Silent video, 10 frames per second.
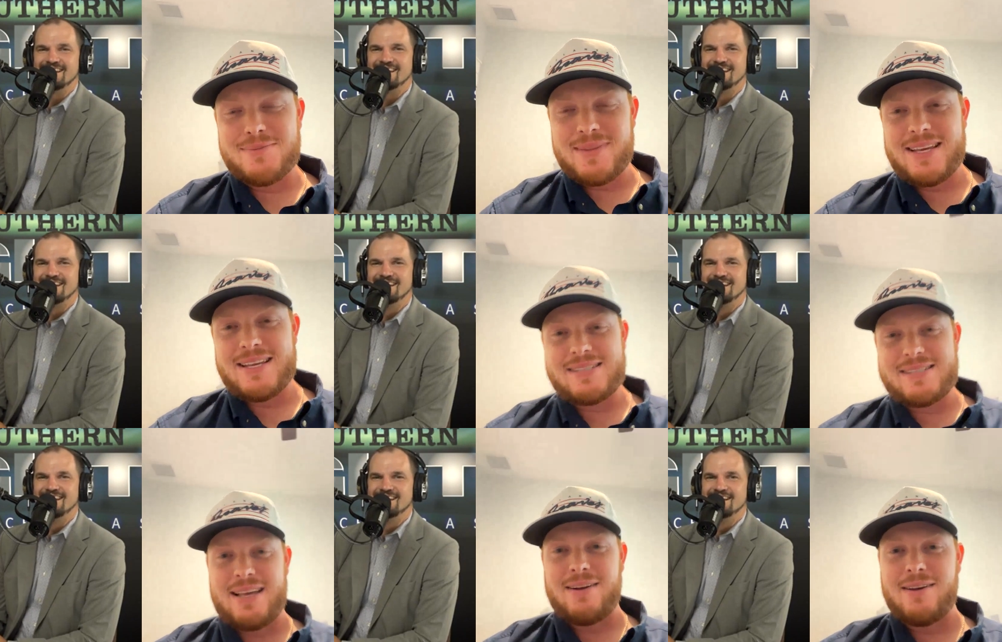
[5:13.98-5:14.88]
Speaker 1: some things
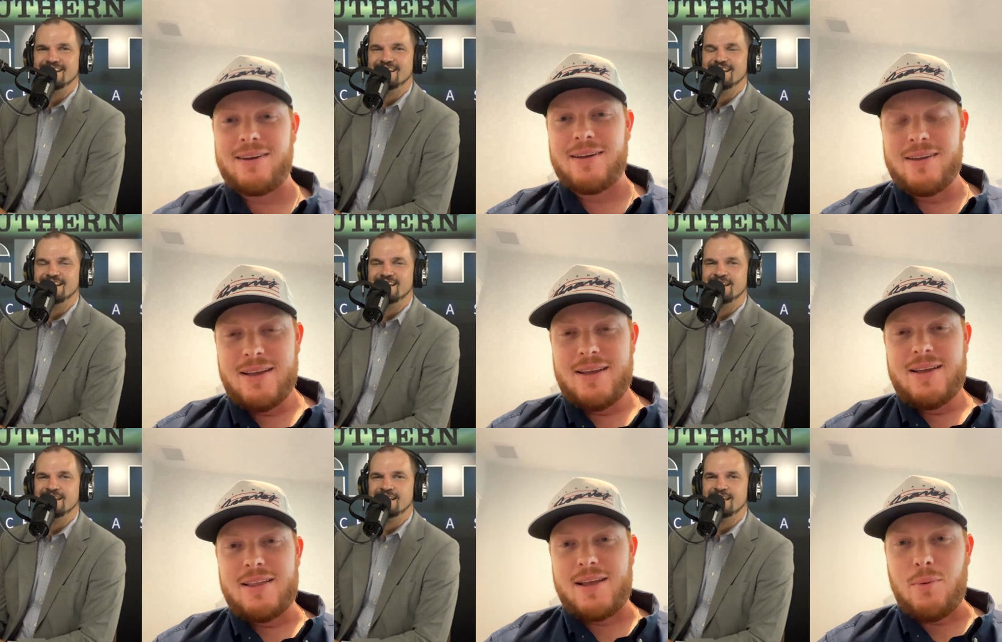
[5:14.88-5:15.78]
that uh
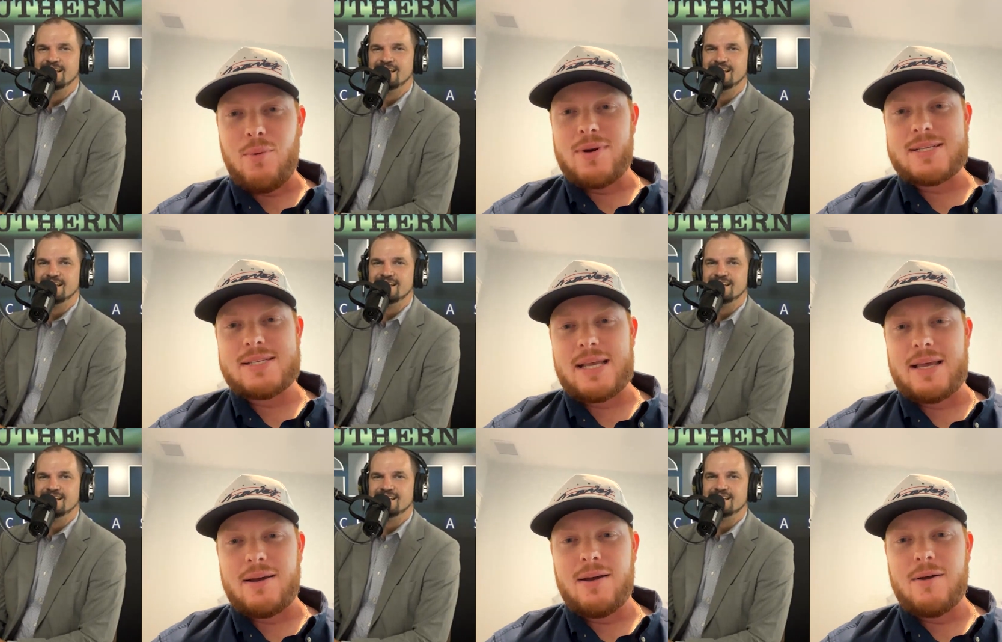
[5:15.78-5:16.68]
that I want to
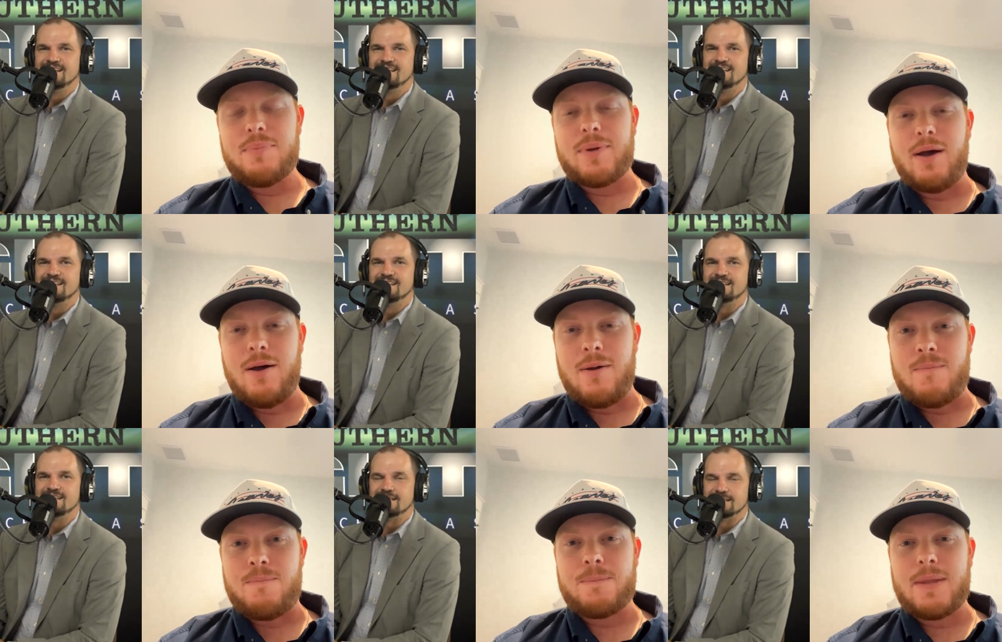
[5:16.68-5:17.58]
set up.
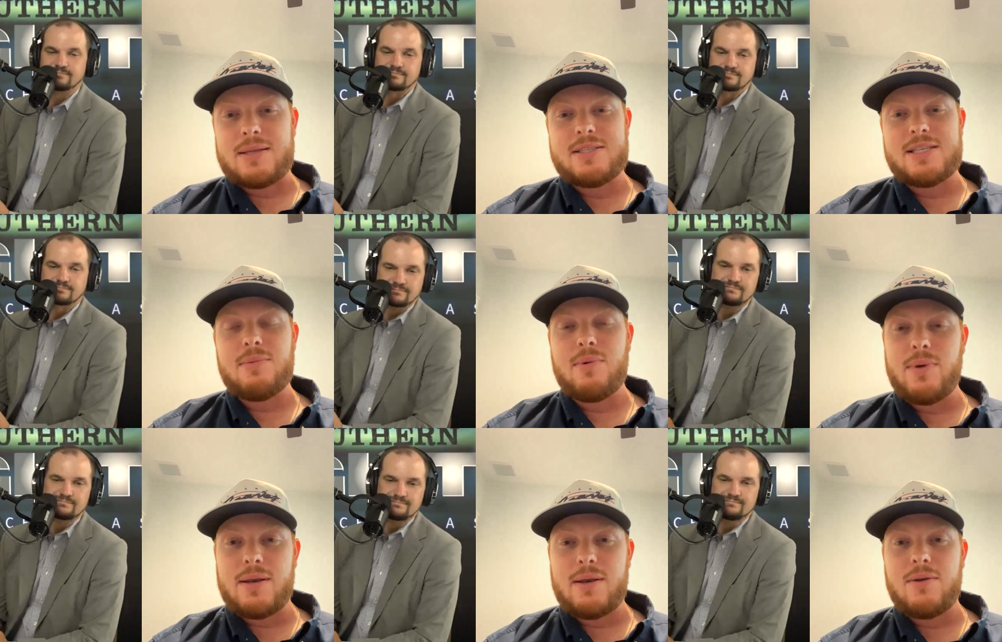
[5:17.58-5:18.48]
Um, see what
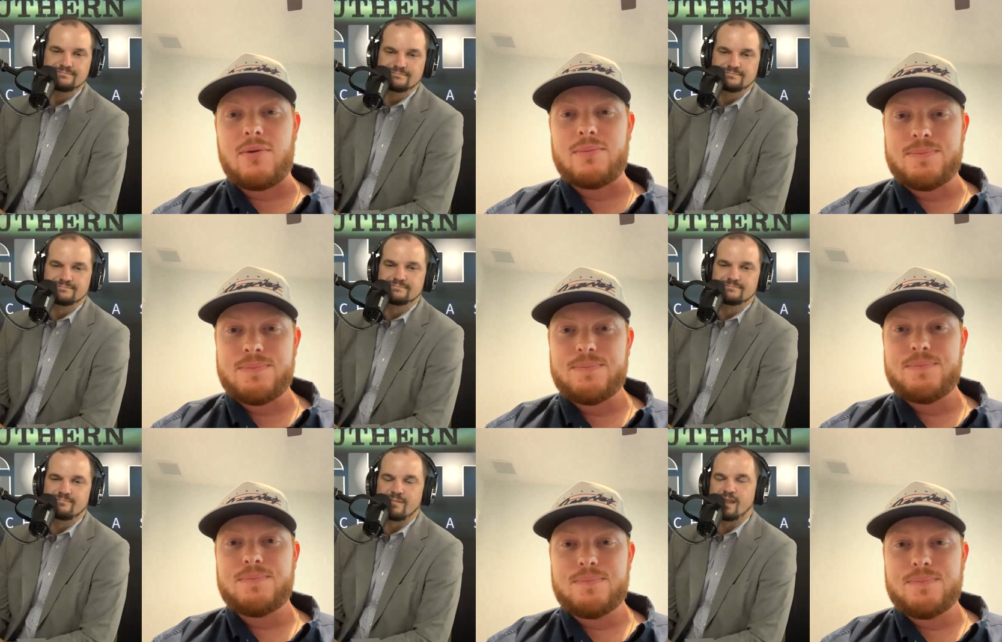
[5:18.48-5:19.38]
we can do.
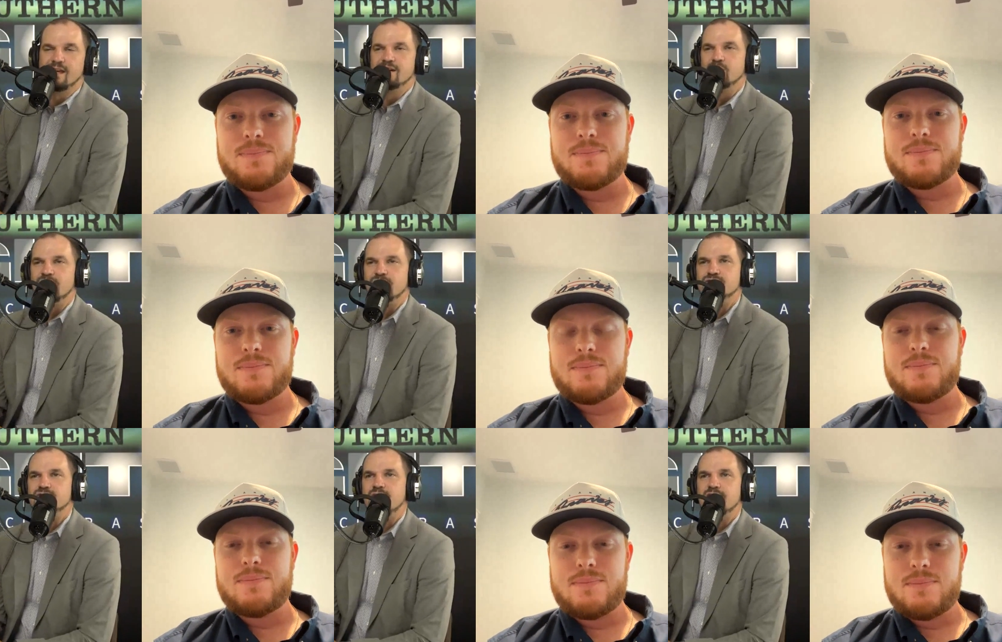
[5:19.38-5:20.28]
Speaker 2: Well,
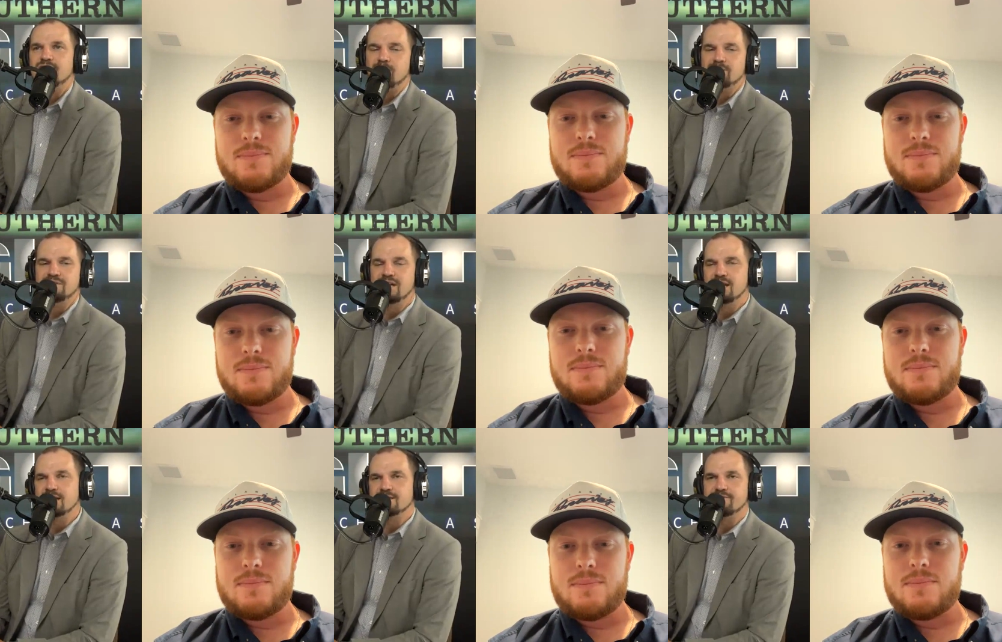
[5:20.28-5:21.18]
there's a lot of
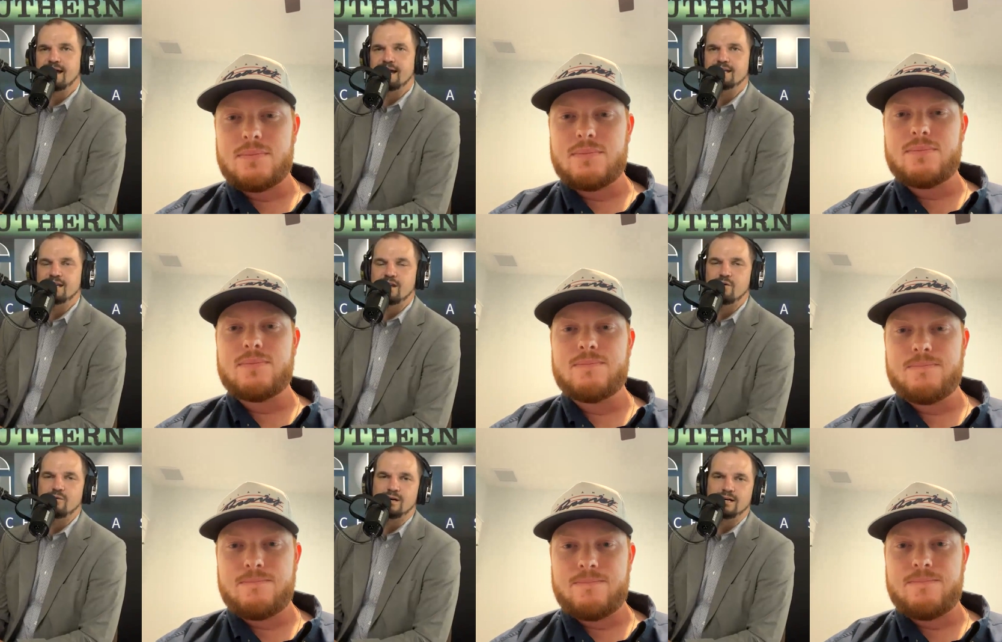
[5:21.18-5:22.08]
opportunities. In fact, you
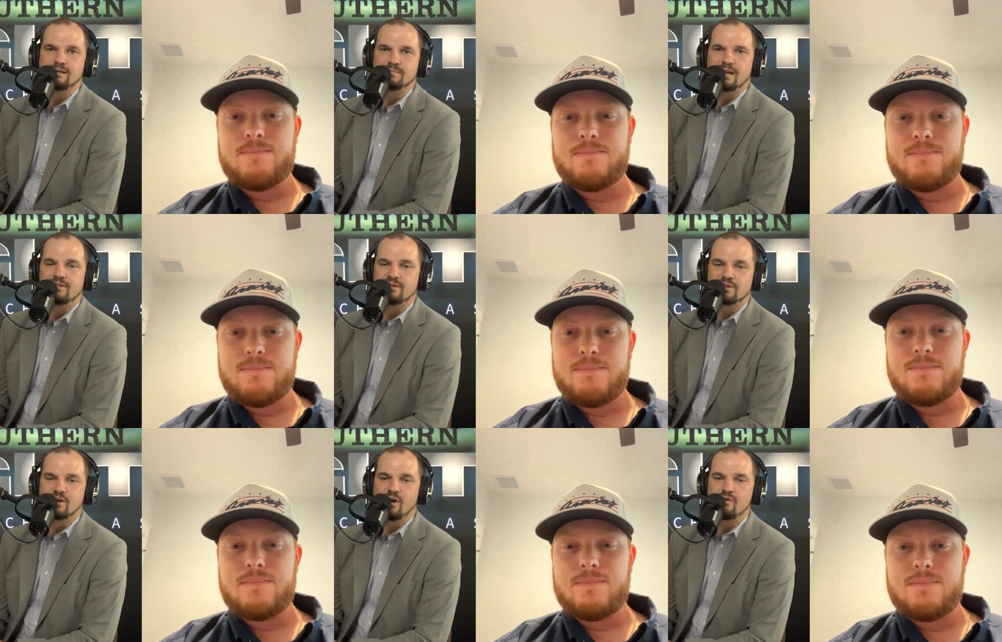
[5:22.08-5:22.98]
know, um, down there at
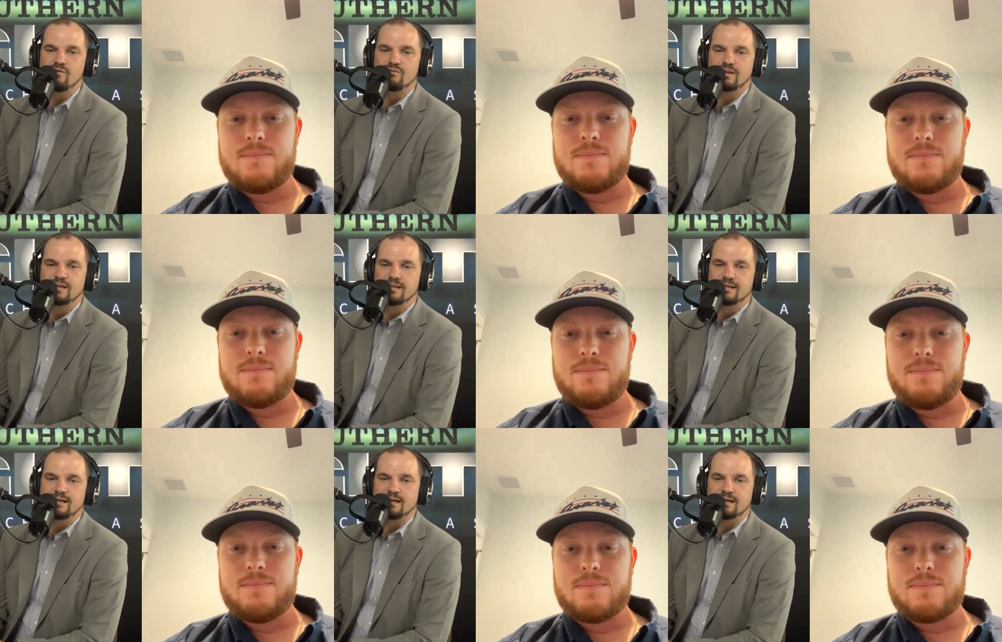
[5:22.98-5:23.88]
the Cove,
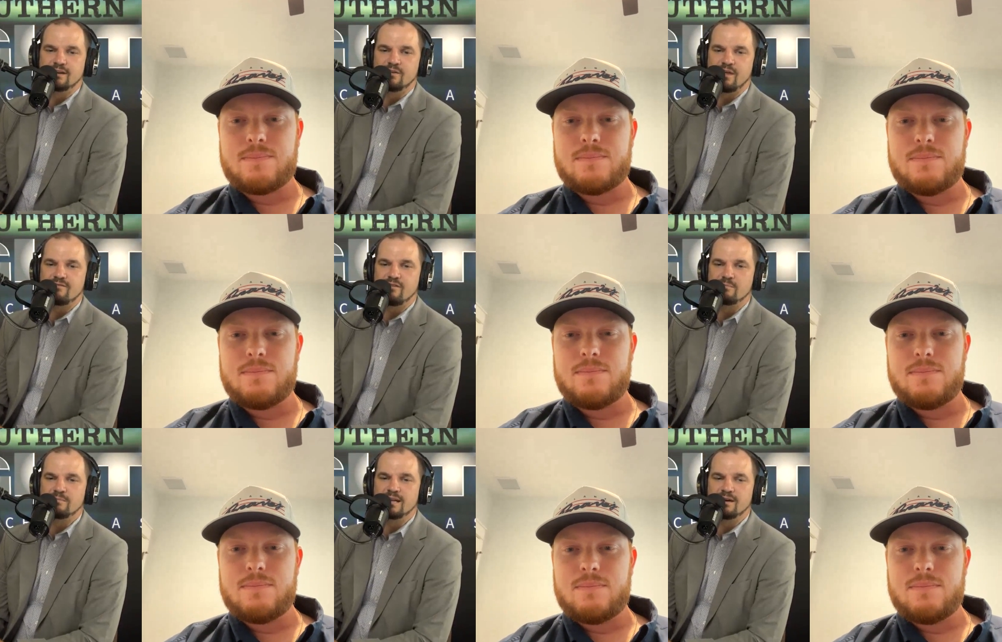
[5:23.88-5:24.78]
uh, you know, they've
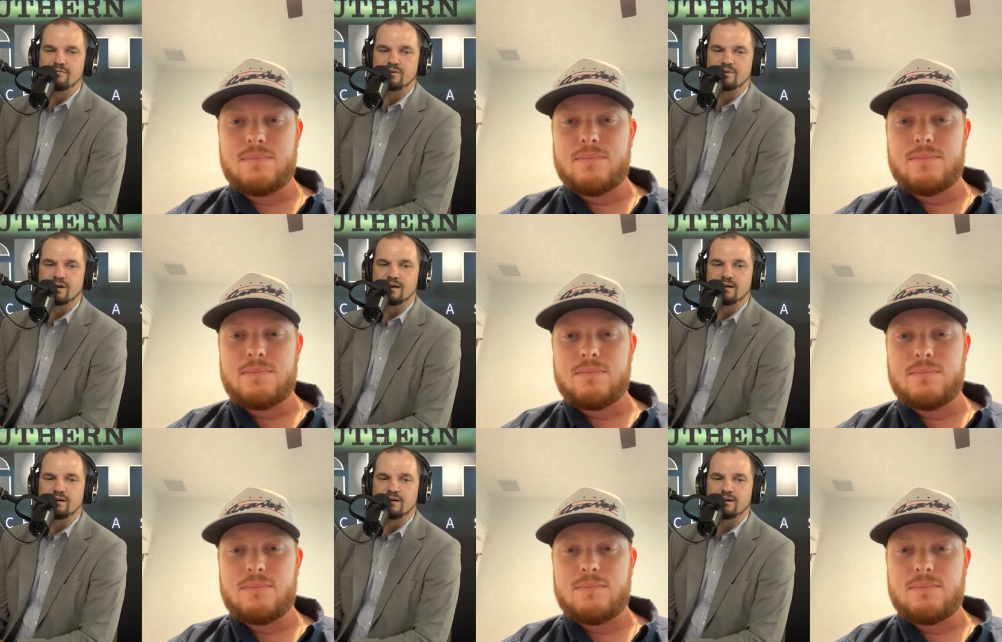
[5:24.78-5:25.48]
opened it up for uh,